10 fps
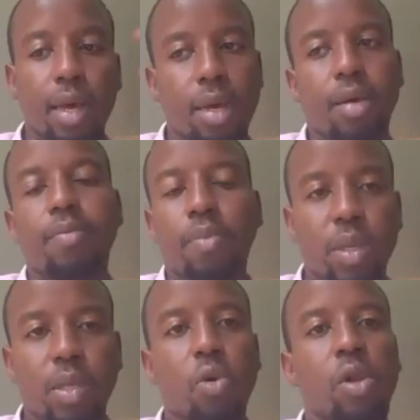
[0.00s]
a
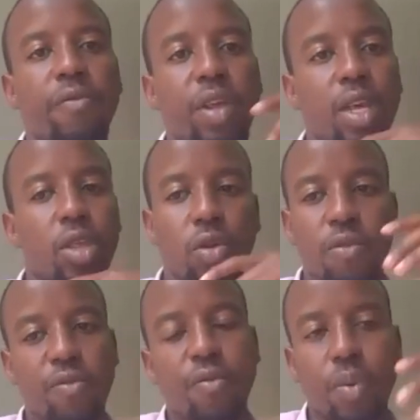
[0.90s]
small village
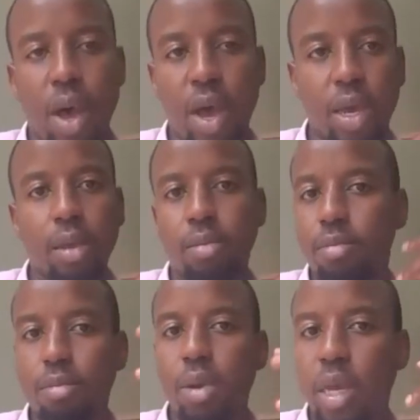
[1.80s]
of, I
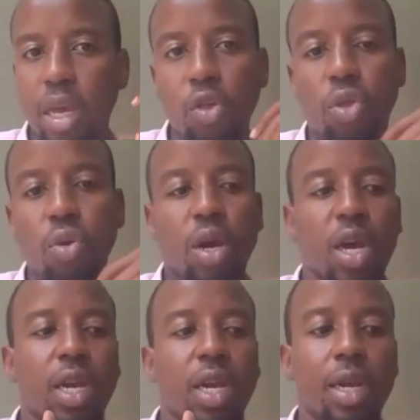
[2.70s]
engage with you
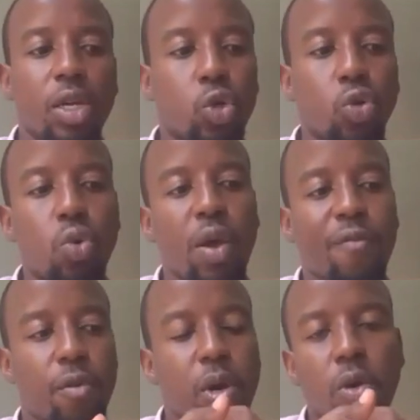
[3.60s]
organically, true, I
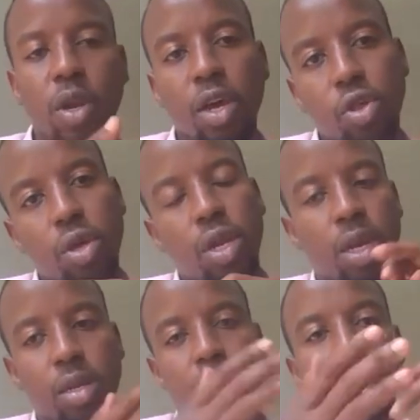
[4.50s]
form a connection,
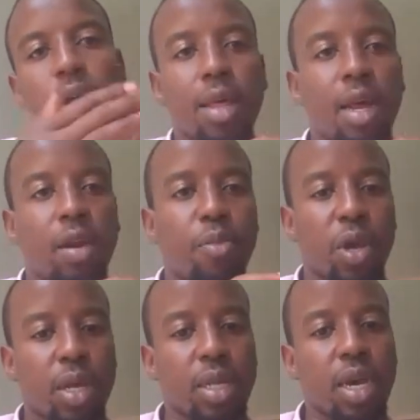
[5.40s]
and that
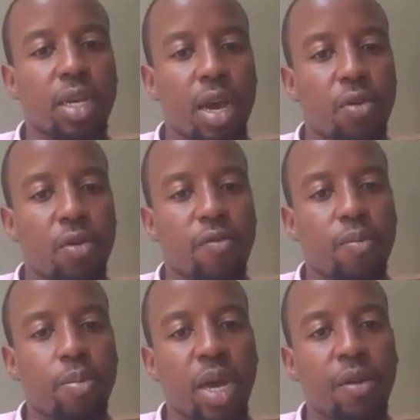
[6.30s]
brings that kind
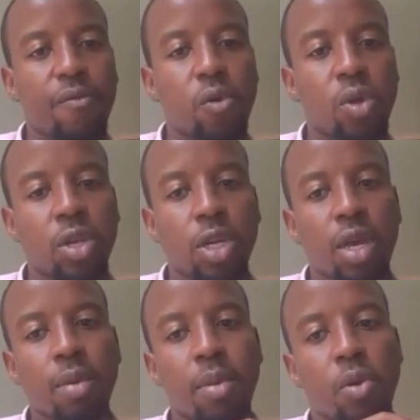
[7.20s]
of back and forth
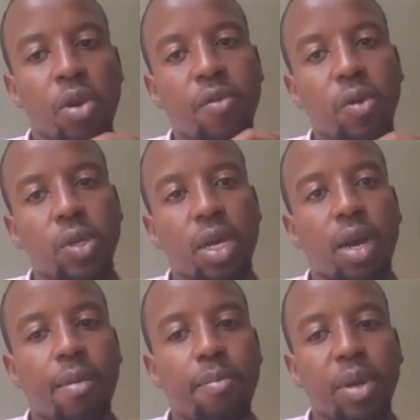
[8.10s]
together. But what if it's a
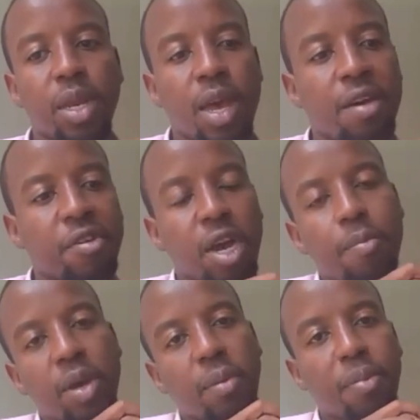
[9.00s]
company? I have a
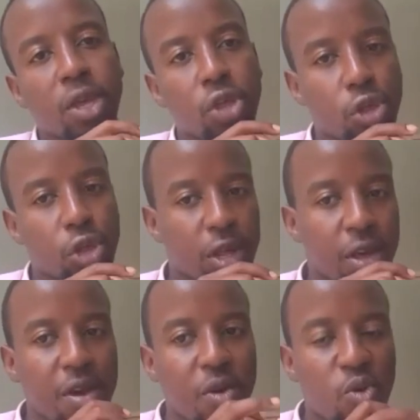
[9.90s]
company page.
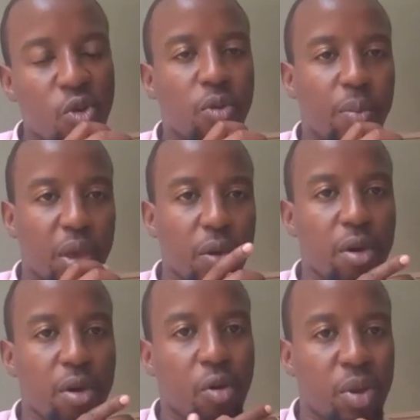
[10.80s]
What would be
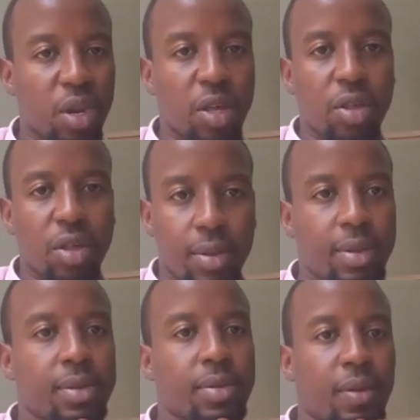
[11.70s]
your recommendations?